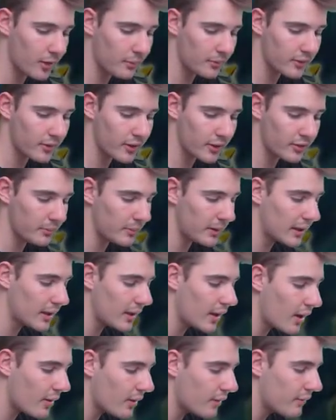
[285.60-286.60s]
the comment section
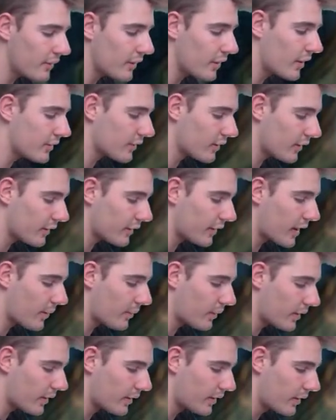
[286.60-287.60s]
below if you guys got
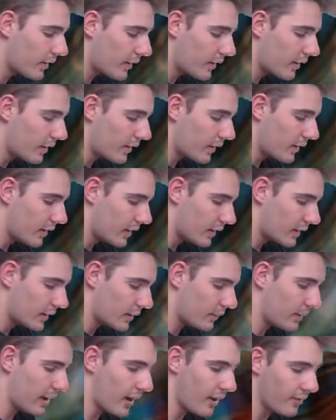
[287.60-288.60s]
that one.
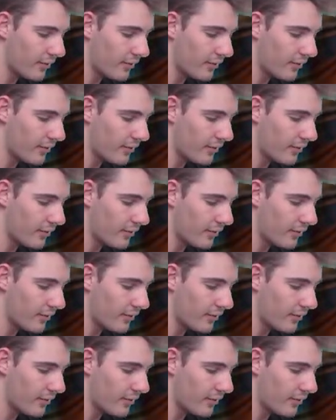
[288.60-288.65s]
And then we